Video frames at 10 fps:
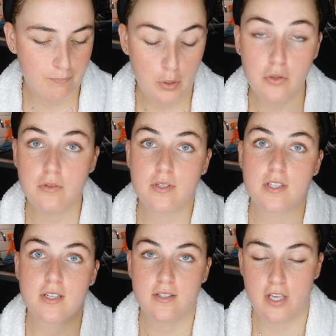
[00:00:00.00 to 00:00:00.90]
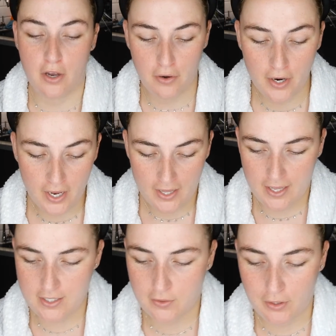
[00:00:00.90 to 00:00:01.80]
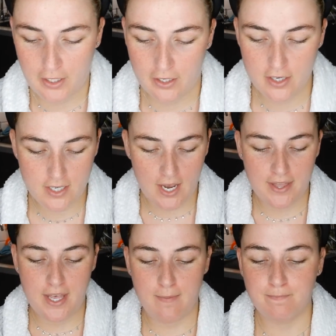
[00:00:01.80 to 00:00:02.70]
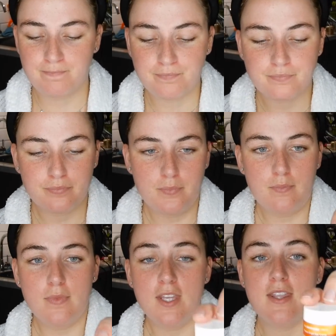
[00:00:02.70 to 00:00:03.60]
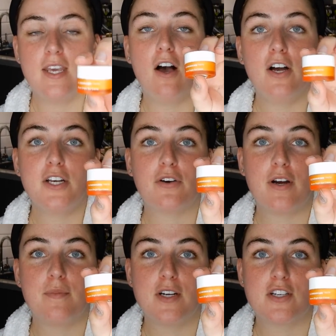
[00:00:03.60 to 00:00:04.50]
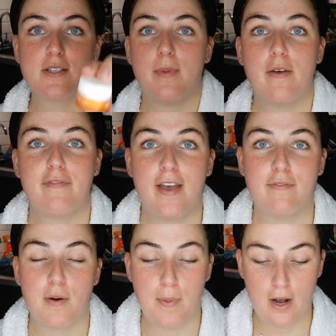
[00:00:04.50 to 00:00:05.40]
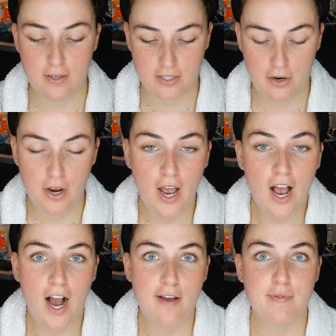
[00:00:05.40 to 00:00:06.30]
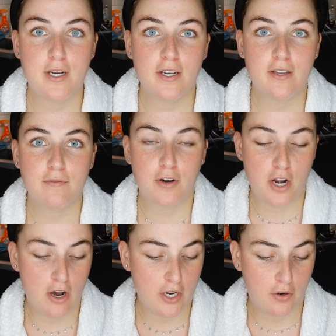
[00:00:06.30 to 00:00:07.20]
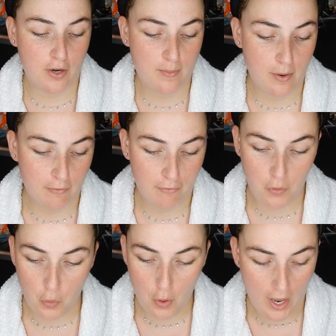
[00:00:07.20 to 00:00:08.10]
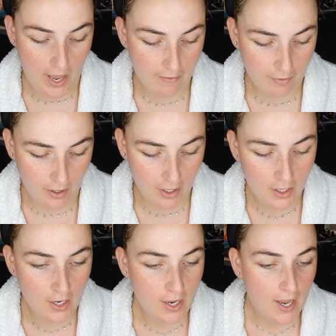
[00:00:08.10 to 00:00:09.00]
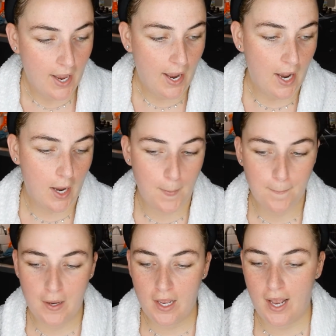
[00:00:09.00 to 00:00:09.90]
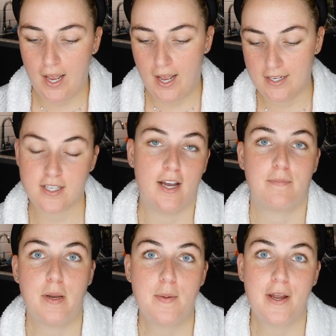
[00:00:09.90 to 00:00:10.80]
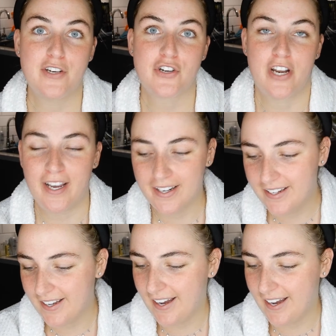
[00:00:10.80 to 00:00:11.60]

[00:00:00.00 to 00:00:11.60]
boots, so that's really good. And then the eye cream, which is my favourite part. So I've been looking for an eye cream forever, as I'd been mentioning,